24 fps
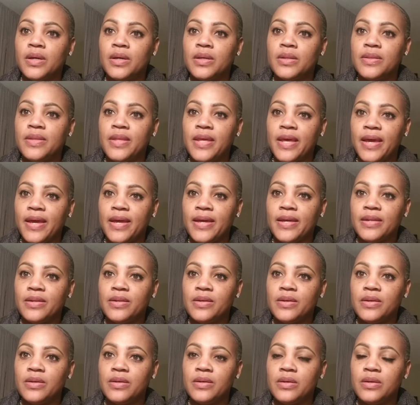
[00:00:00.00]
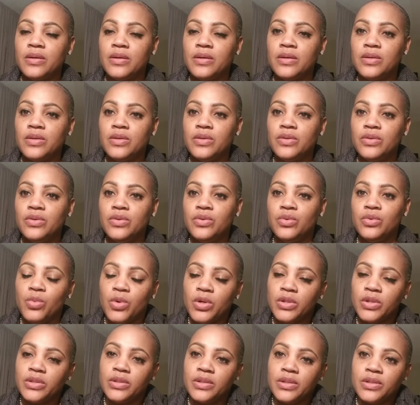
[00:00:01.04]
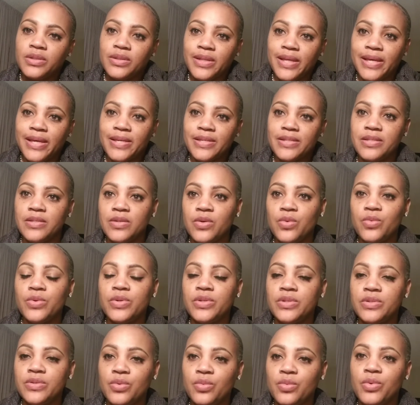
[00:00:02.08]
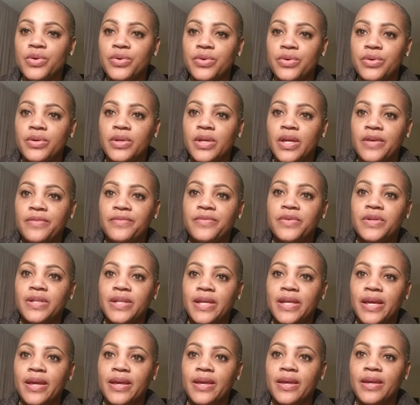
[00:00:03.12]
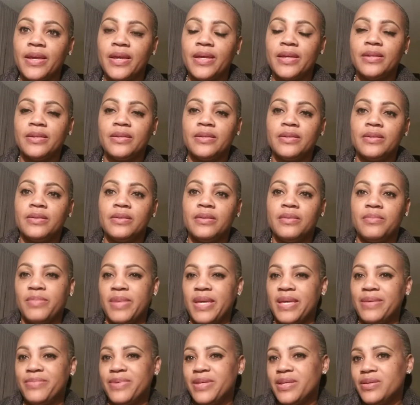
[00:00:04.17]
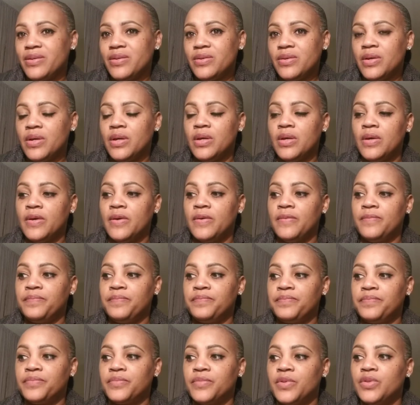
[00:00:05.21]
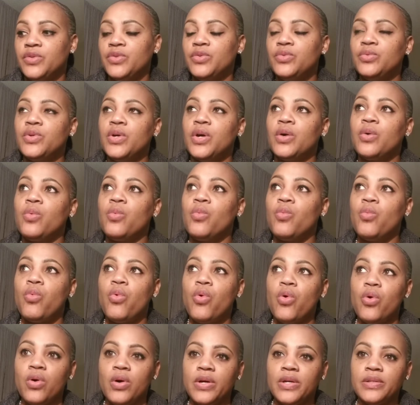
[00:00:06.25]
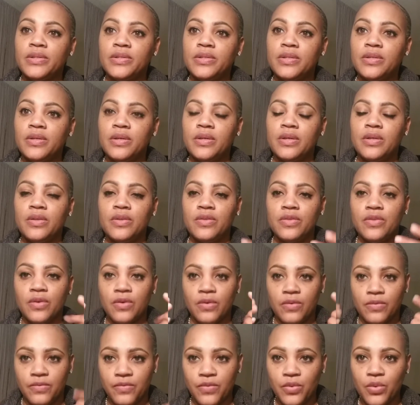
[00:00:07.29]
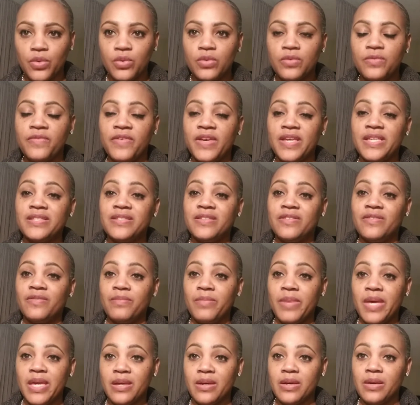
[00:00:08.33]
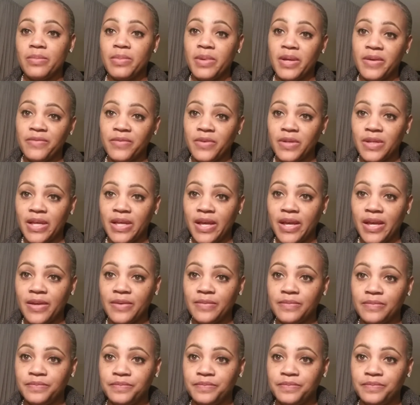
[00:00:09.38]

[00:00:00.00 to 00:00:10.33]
that you want to look nice going to work every day, and maybe you don't want the full face of makeup every day,